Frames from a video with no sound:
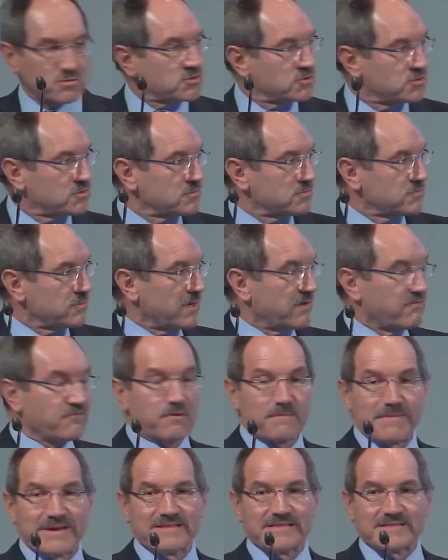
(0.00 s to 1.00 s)
and for
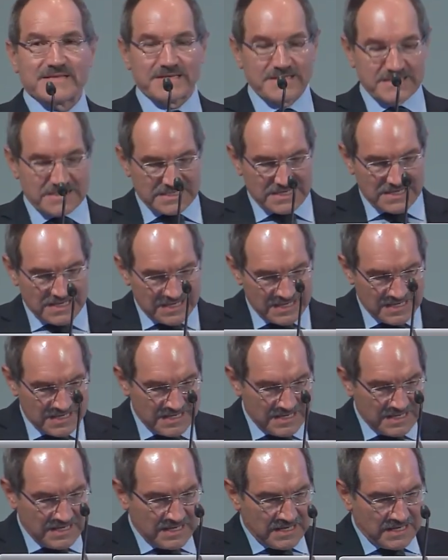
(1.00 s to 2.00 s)
that, we have
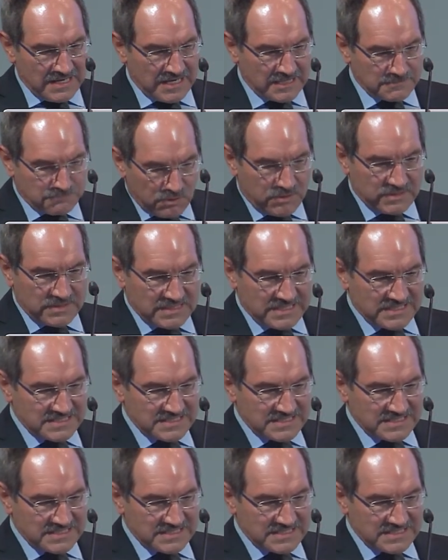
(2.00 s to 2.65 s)
to